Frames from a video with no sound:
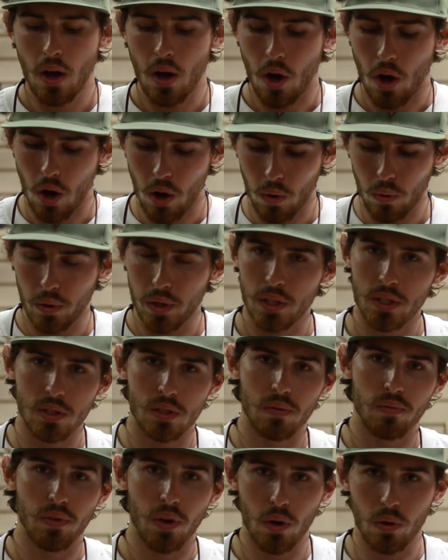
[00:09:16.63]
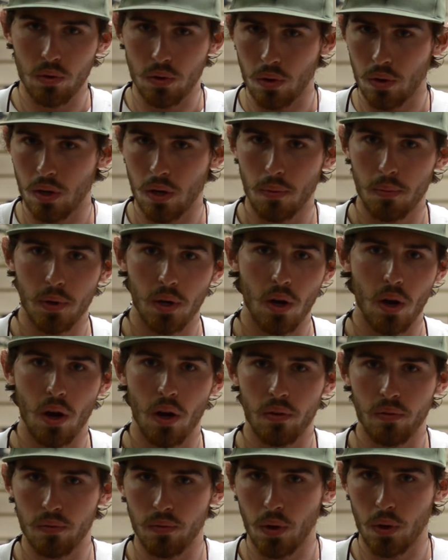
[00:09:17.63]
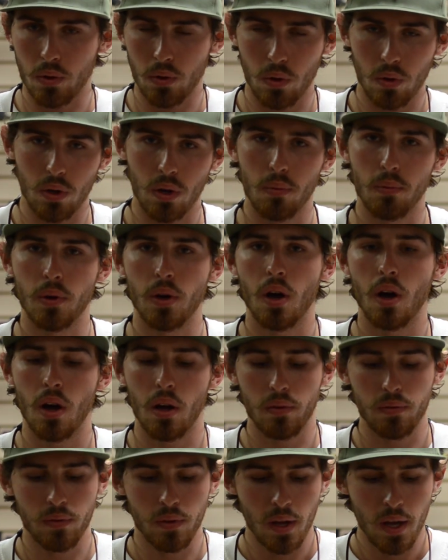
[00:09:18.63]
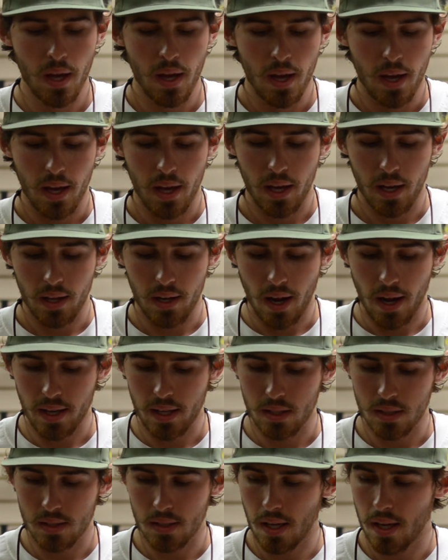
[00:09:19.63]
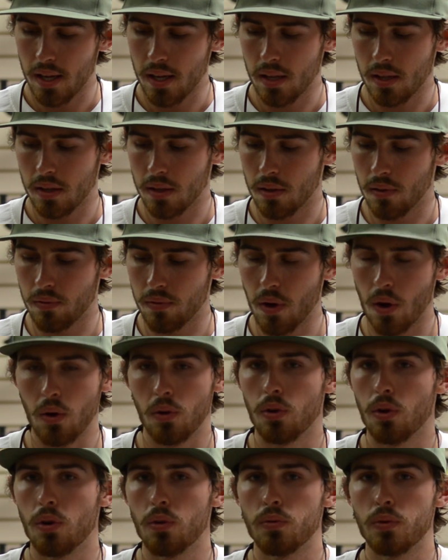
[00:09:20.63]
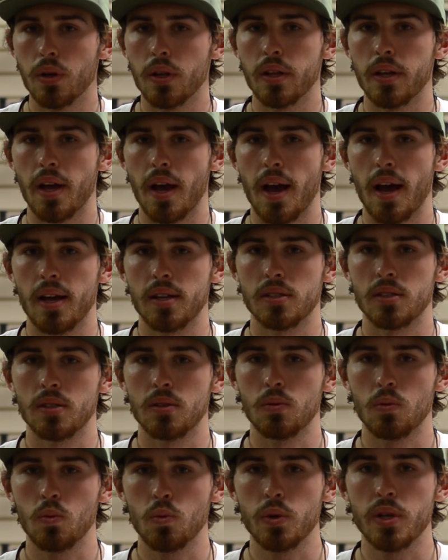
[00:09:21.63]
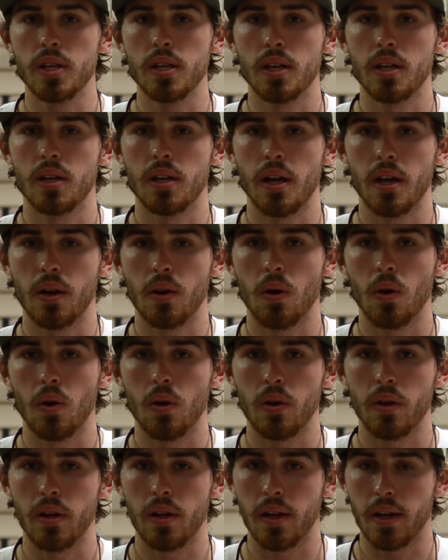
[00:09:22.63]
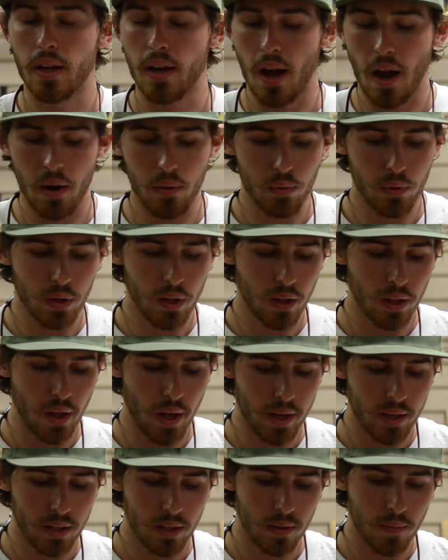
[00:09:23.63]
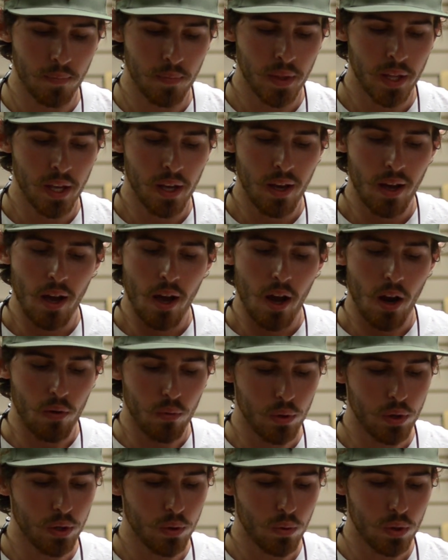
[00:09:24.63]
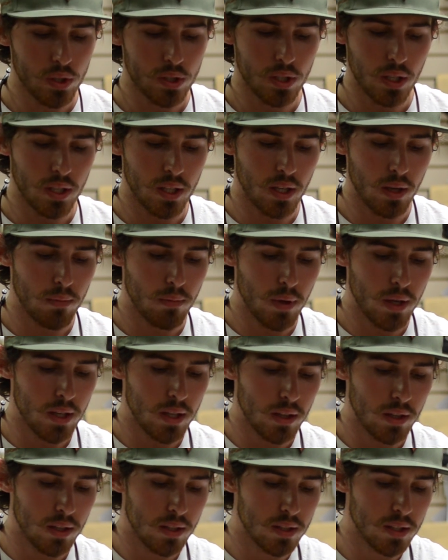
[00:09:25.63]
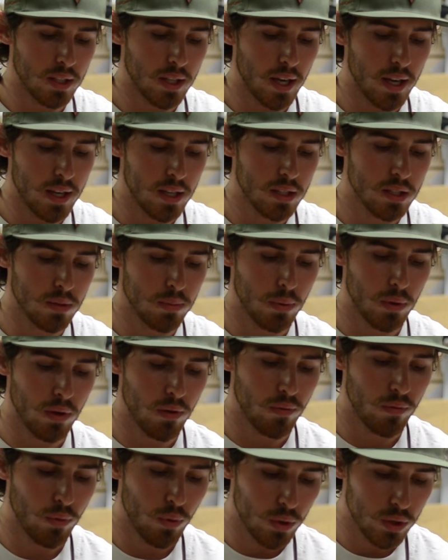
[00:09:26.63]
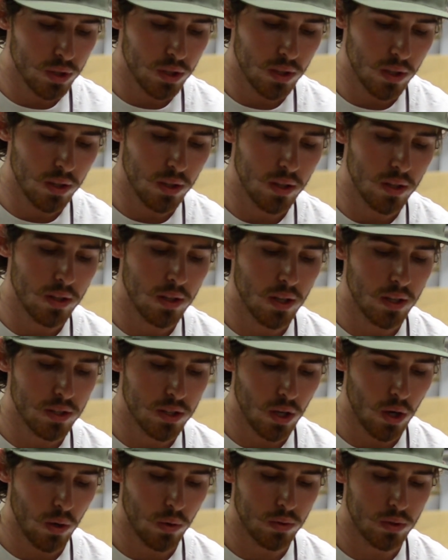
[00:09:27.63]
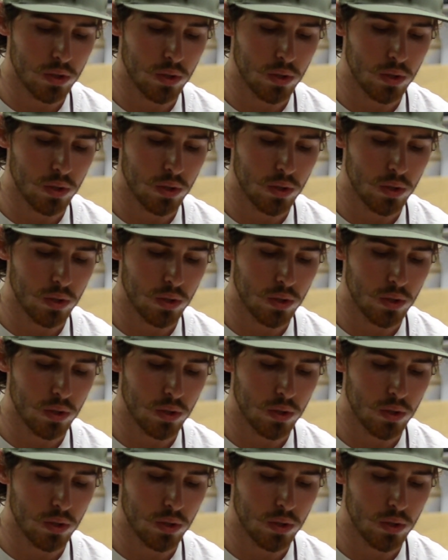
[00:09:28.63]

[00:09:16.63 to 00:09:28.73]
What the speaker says: Always Velcro coming on, Velcro coming off, and I can say the Velcro really hasn't weakened at all, and I really like it. I really wish they kept making this case, but unfortunately they don't.